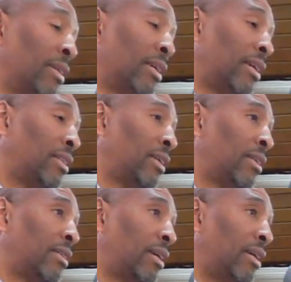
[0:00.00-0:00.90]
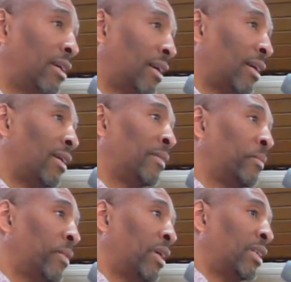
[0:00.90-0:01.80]
uh, the the, uh,
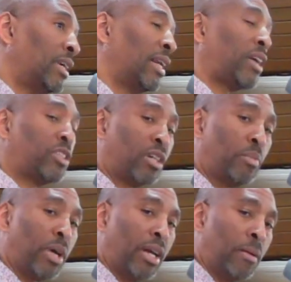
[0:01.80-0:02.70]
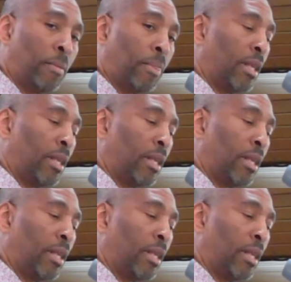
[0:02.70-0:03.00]
the election committee